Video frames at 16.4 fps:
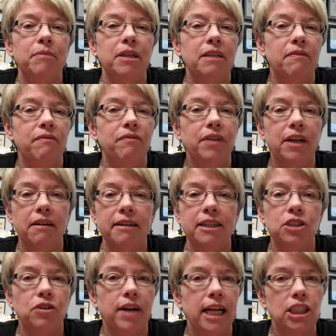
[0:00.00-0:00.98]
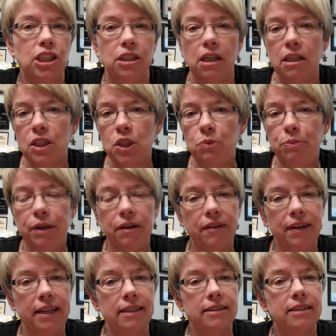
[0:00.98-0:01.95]
in a very tragic
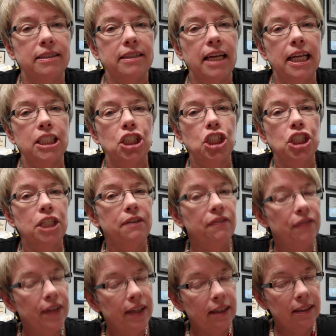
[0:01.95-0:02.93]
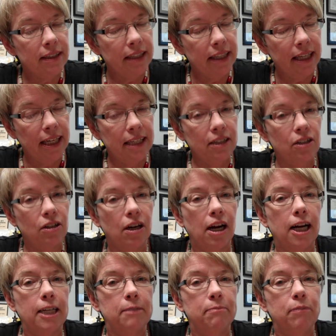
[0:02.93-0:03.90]
experience, and she felt that
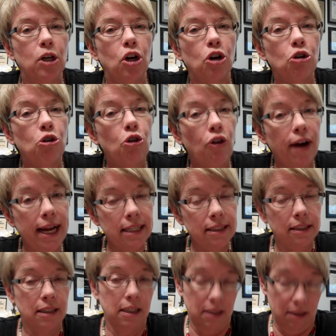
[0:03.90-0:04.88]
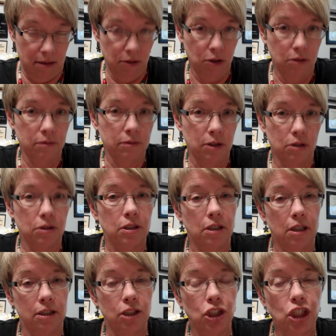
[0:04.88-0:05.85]
her grandson, her
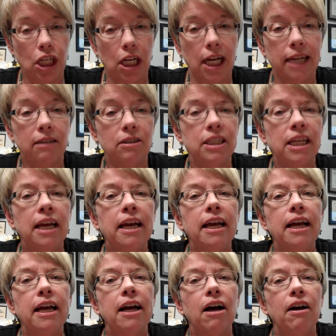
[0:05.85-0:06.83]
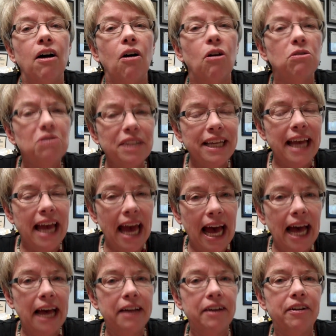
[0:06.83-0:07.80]
son's child, only
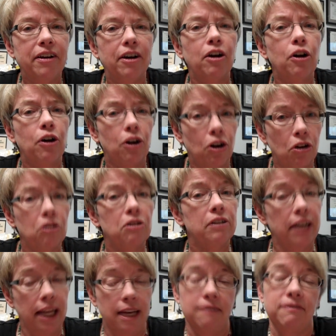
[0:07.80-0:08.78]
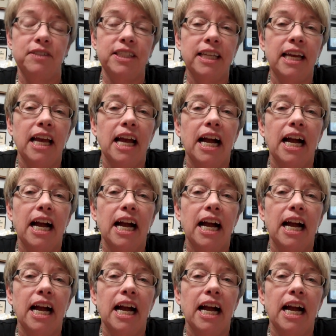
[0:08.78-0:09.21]
had her left.